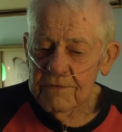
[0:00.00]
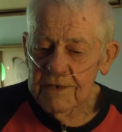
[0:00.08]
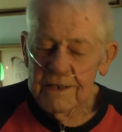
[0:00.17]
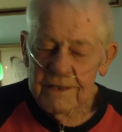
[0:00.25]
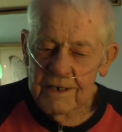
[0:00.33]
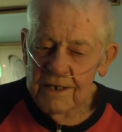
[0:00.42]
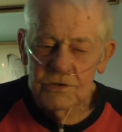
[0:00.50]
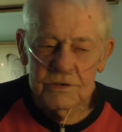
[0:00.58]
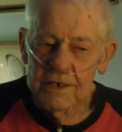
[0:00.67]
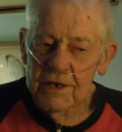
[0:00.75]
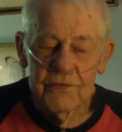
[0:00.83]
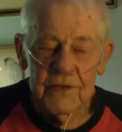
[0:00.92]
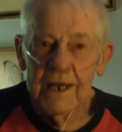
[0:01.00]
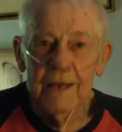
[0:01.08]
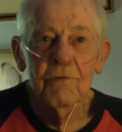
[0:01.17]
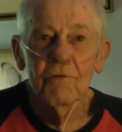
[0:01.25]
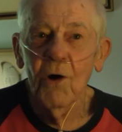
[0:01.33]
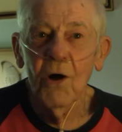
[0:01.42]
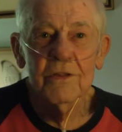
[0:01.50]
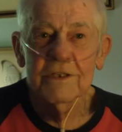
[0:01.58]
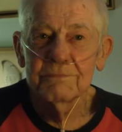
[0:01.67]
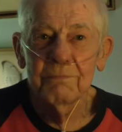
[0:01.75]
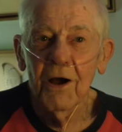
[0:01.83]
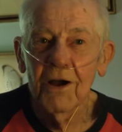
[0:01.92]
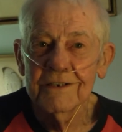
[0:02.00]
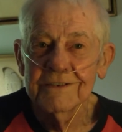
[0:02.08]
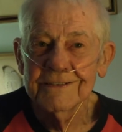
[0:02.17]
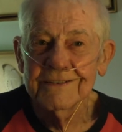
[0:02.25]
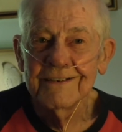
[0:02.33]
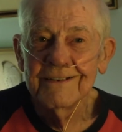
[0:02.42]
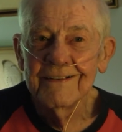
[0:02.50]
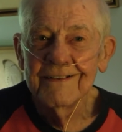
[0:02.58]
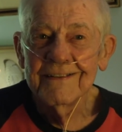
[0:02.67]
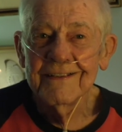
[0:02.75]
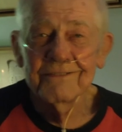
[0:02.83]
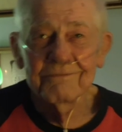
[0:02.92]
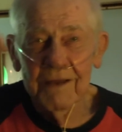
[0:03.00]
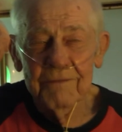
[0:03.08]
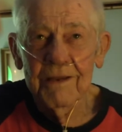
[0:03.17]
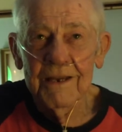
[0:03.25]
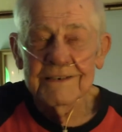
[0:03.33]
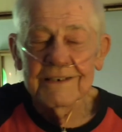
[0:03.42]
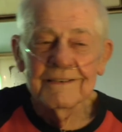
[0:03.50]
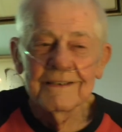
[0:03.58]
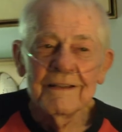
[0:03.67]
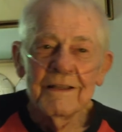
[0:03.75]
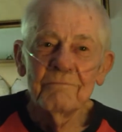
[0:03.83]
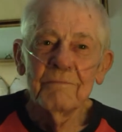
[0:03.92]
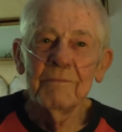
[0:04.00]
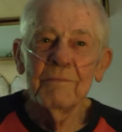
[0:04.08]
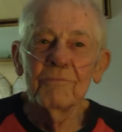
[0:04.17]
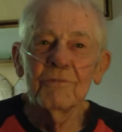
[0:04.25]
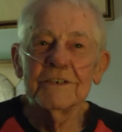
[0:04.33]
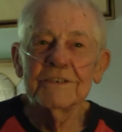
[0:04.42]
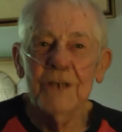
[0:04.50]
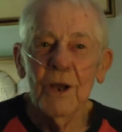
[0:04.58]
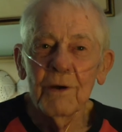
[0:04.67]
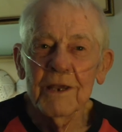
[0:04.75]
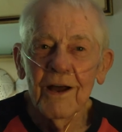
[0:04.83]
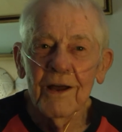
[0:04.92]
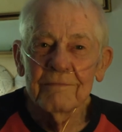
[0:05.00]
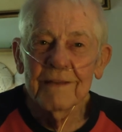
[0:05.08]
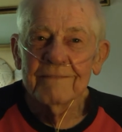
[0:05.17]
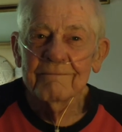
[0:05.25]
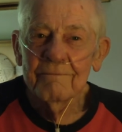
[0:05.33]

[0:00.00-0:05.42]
Yet, I used to know the name of all these bars. My mind... My memory is going on me.